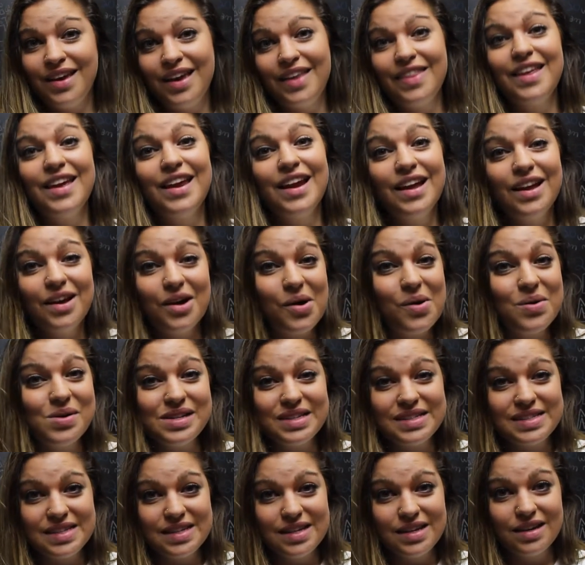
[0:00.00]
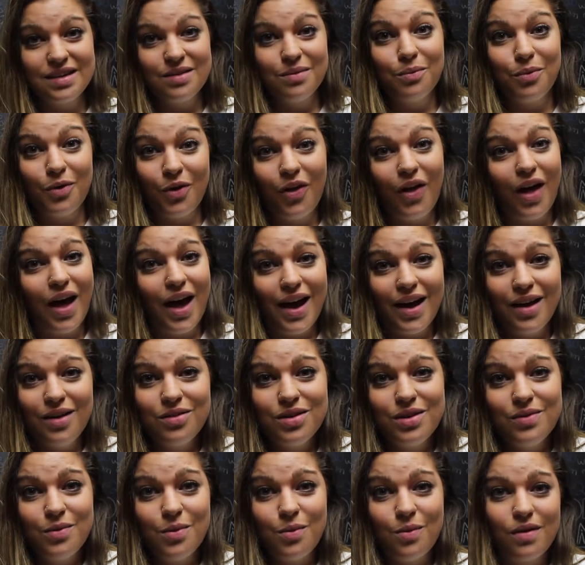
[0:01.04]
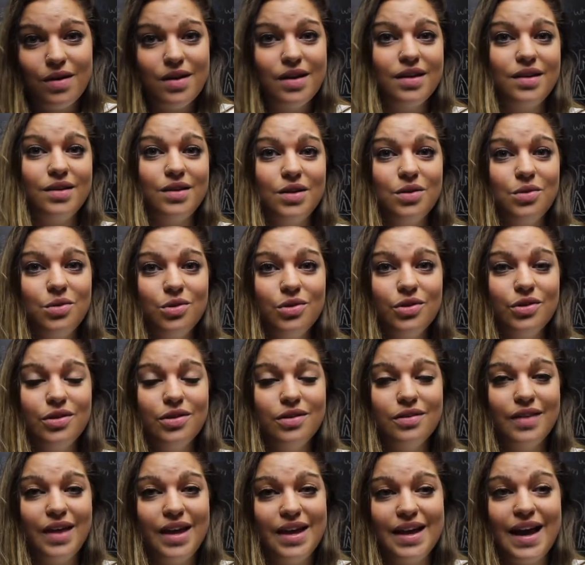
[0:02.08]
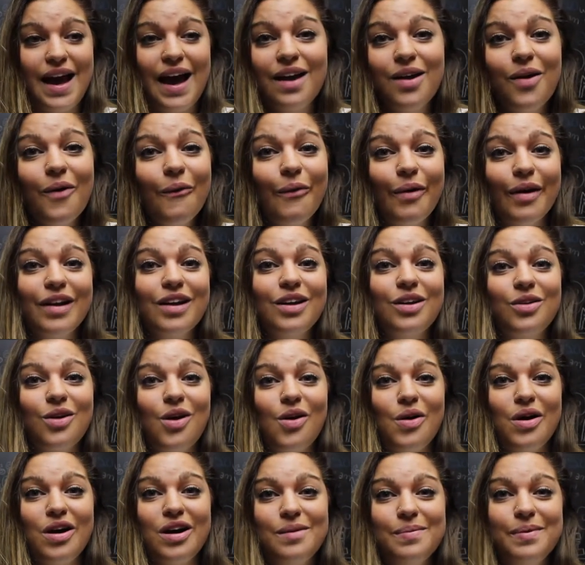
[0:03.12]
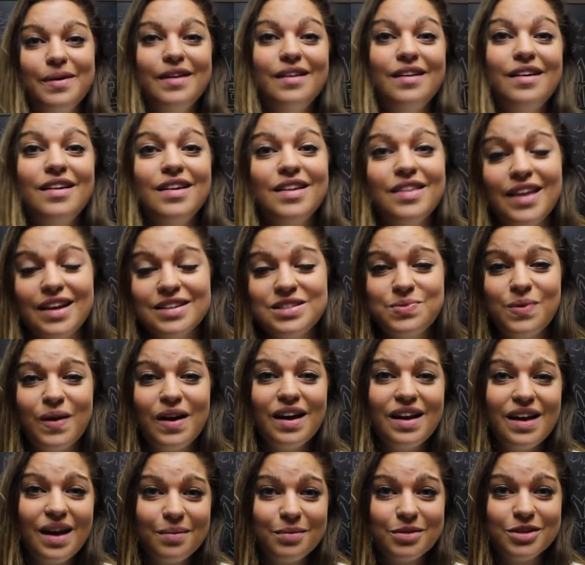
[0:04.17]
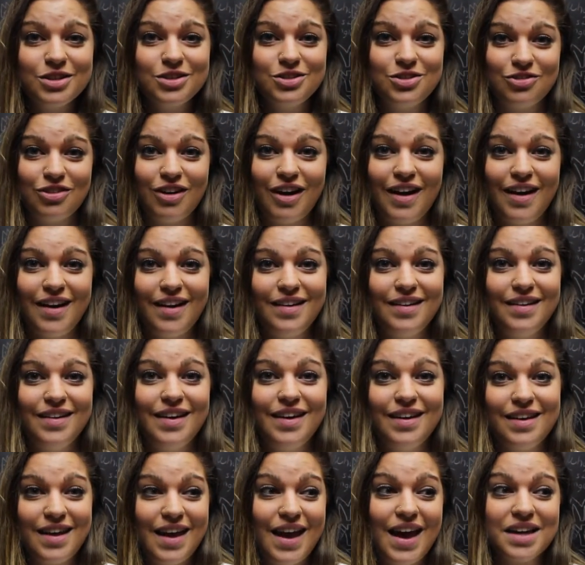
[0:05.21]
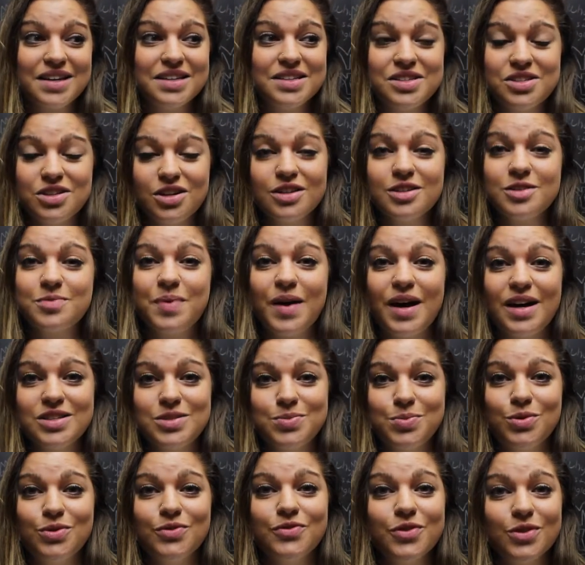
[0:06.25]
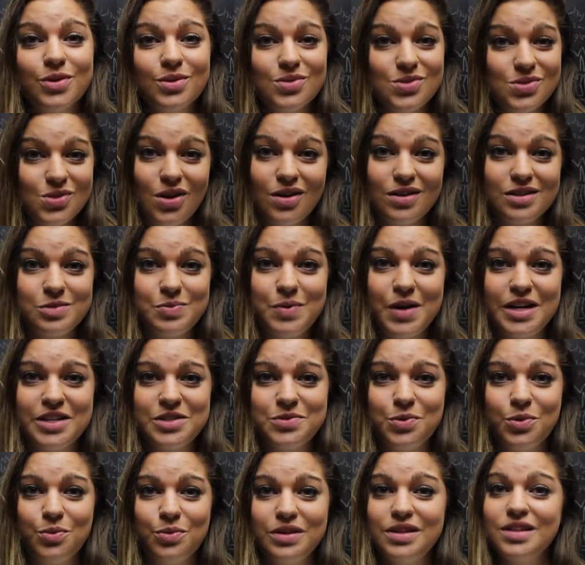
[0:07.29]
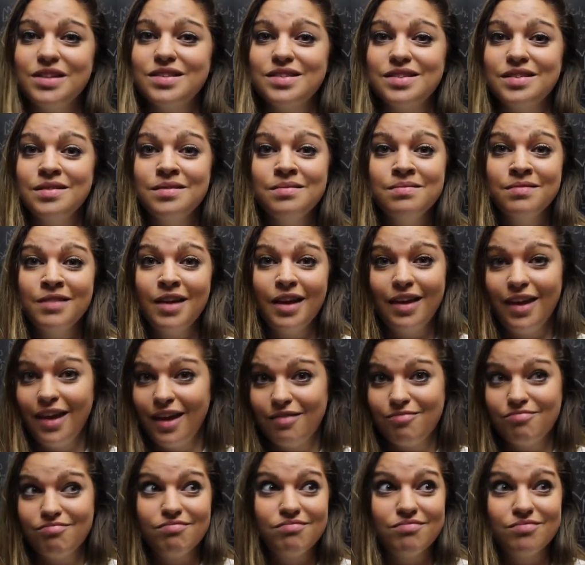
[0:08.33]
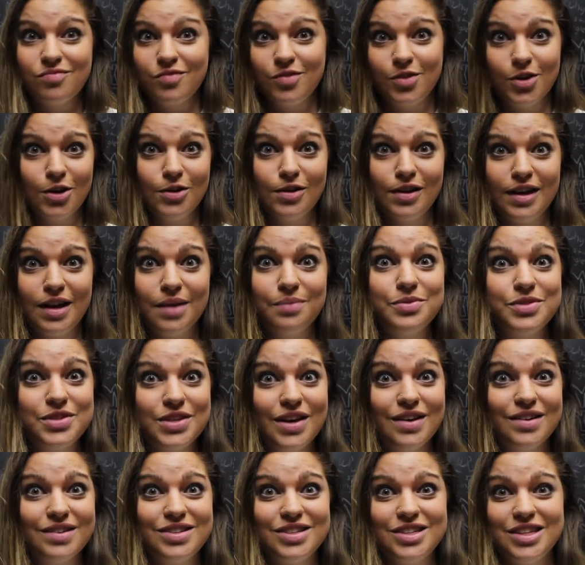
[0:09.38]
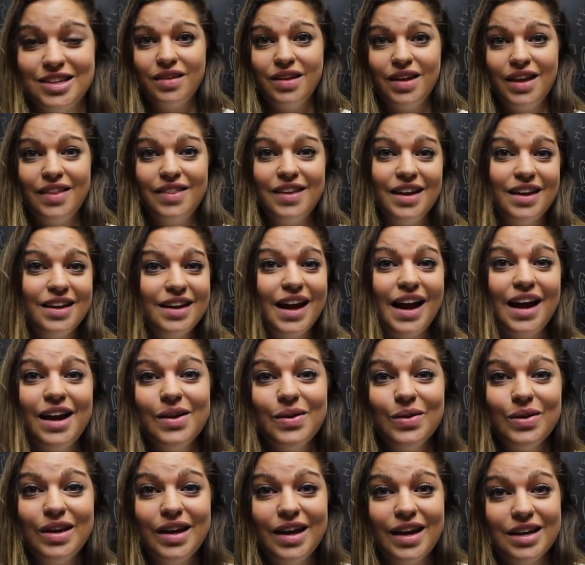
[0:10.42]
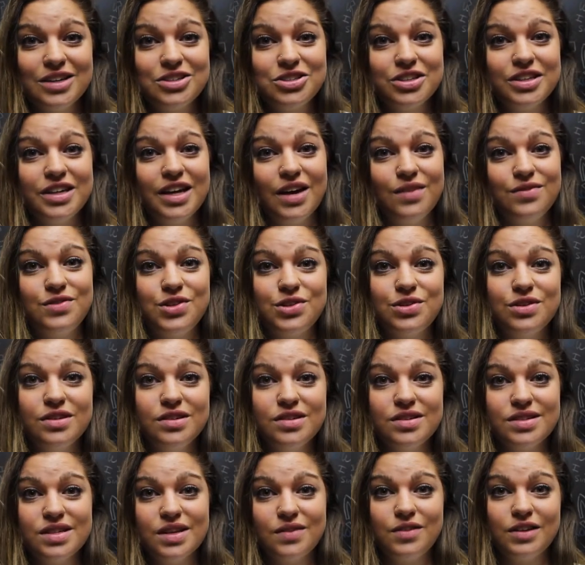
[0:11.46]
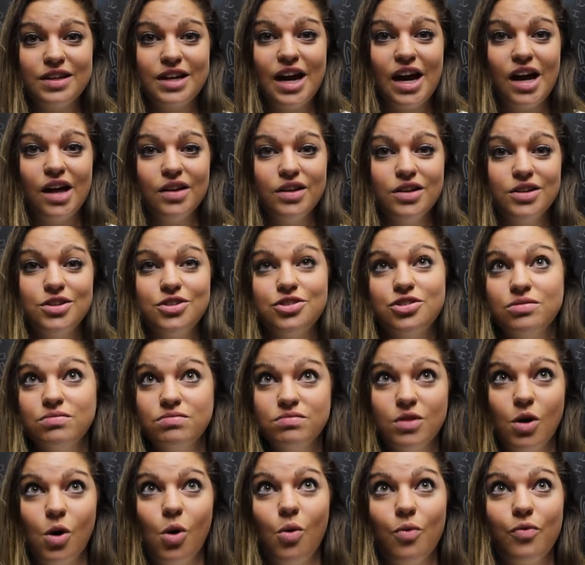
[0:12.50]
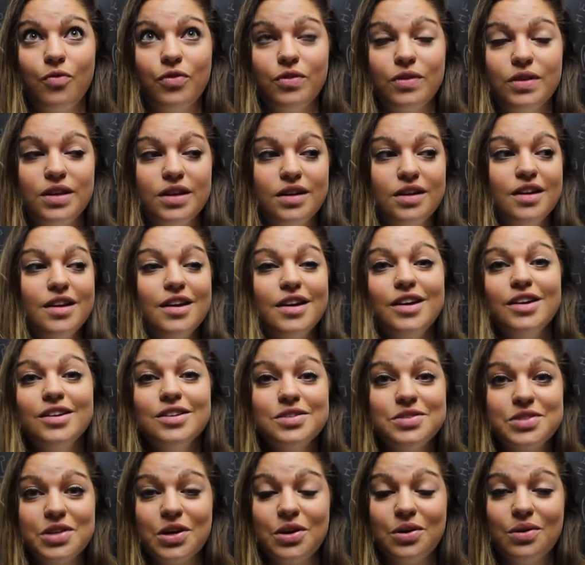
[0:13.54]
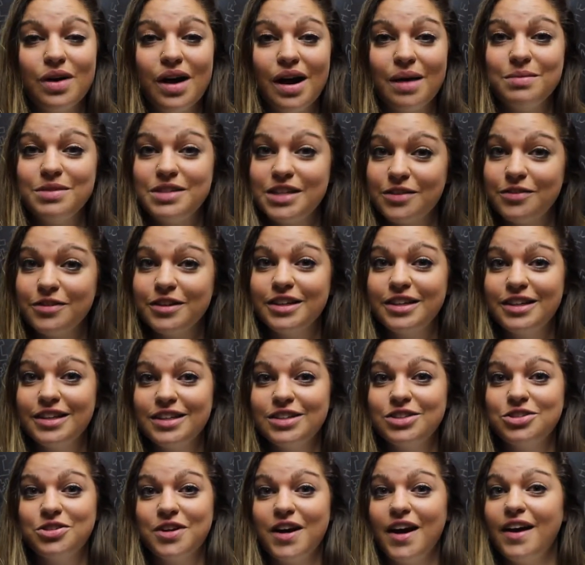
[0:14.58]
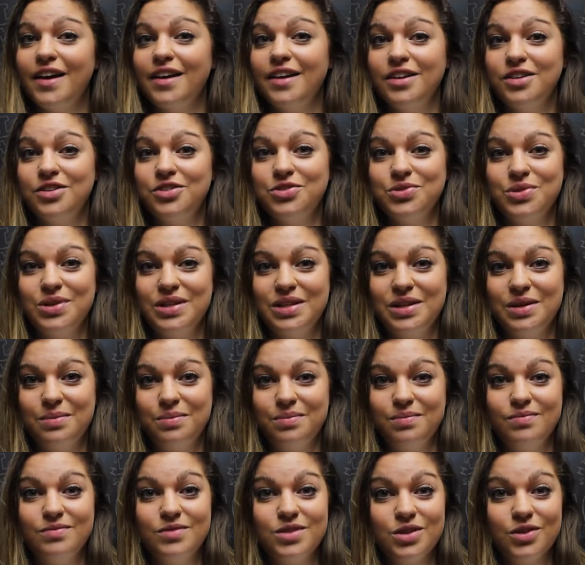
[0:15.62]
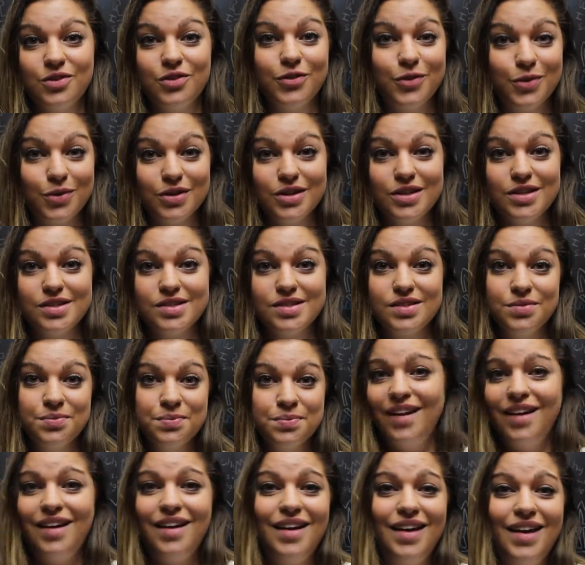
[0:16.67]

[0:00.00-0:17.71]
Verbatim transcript: And then I always think, well, I don't even wanna get older. Like, I don't wanna grow up. That's why I'm gonna try and act as young as possible for as long as possible, because again, growing up sucks. And then I only actually have two years left of college, hopefully. So I'm definitely gonna try and enjoy them to the fullest.